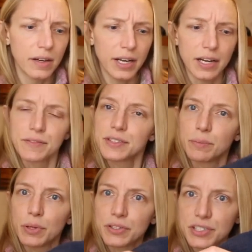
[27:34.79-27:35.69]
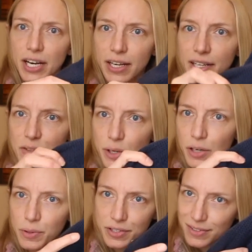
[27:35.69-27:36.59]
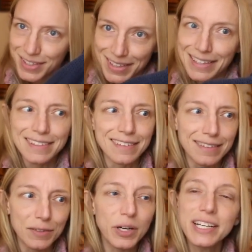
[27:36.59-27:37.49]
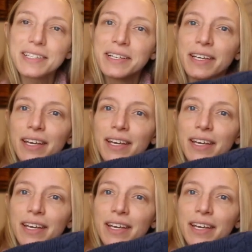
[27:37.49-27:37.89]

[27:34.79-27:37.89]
a kind of simple stockinette sweater, which this isn't quite,